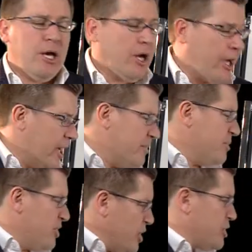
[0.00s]
Okay,
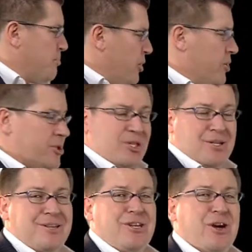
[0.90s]
but this
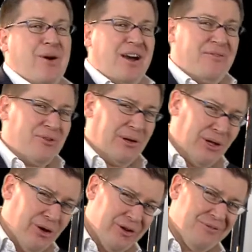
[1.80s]
person, after a
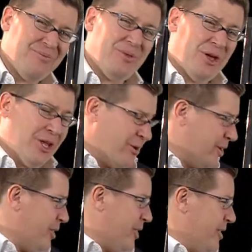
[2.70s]
lot of,
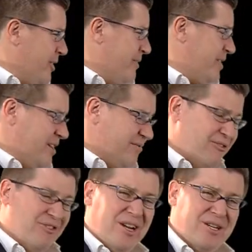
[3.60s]
I
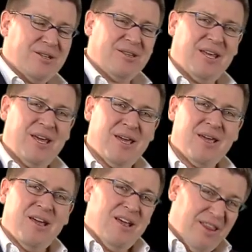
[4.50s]
confronted their
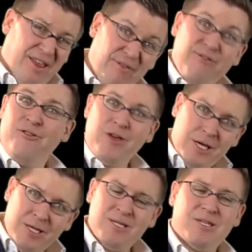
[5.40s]

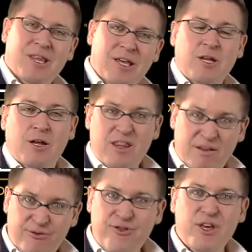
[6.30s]
fears. That their
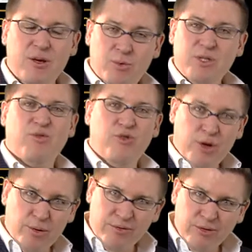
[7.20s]
fear was
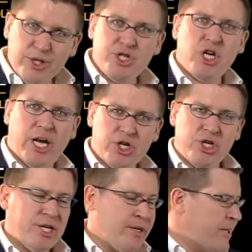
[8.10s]
fear of
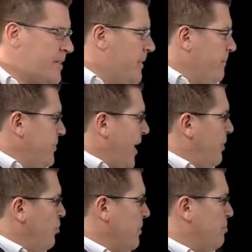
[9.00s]
rejection,
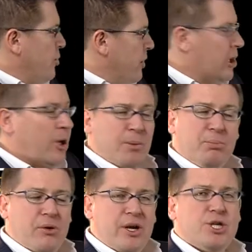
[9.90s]
and we put a lot of
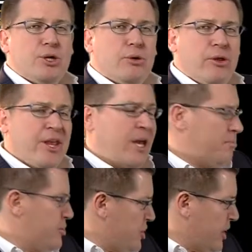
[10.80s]
pressure on that
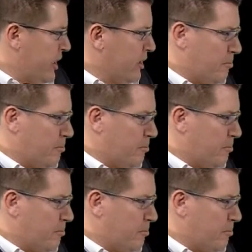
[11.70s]
particular